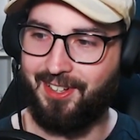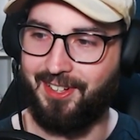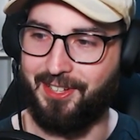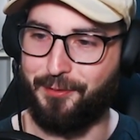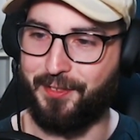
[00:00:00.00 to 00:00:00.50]

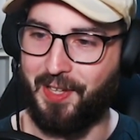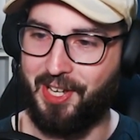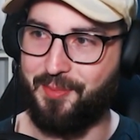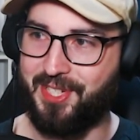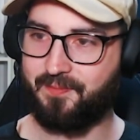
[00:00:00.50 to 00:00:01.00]

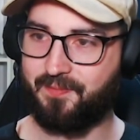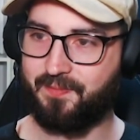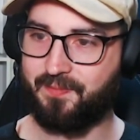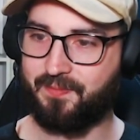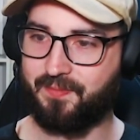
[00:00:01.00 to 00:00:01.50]
Inflamed.
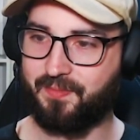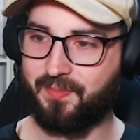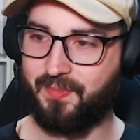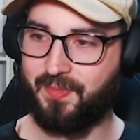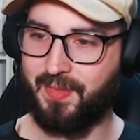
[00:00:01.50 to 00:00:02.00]

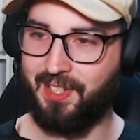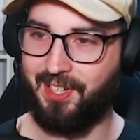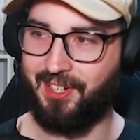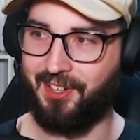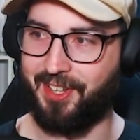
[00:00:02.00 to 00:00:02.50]

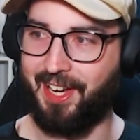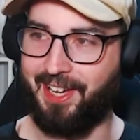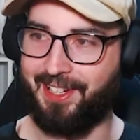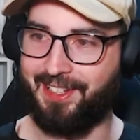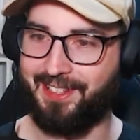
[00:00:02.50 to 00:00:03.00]

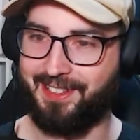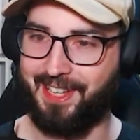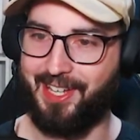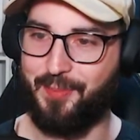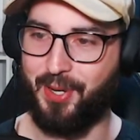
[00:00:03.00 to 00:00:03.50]
Okay. Yeah,
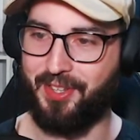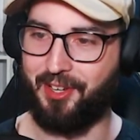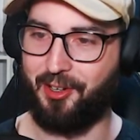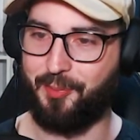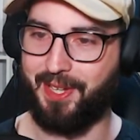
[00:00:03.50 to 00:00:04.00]
he burned the
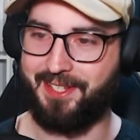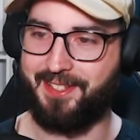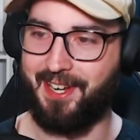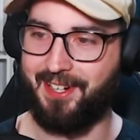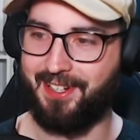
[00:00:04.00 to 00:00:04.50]
whole place
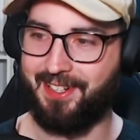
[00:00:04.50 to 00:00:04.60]
down.